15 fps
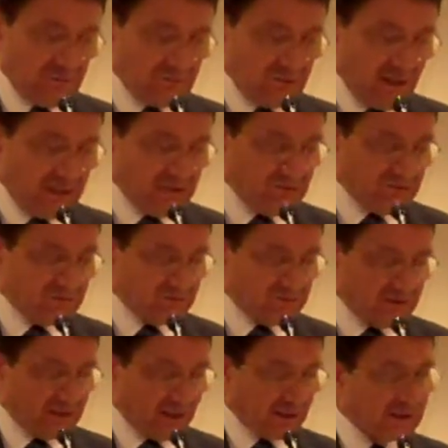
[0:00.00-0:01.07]
Tonight,
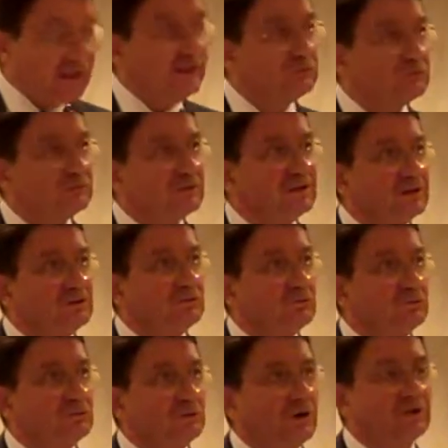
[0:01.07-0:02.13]
I'd like to take
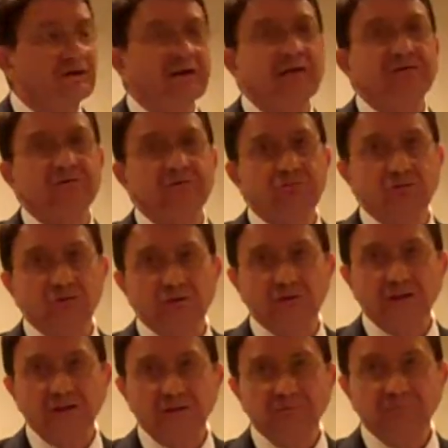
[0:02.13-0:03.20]
you on a little
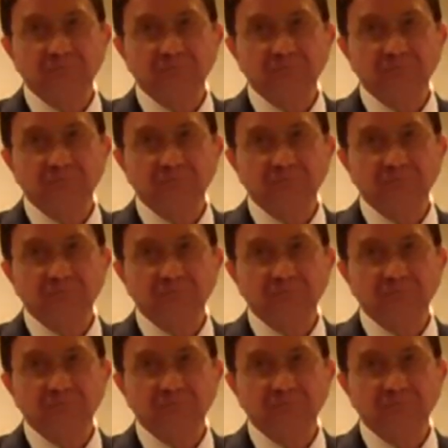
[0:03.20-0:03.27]
journey.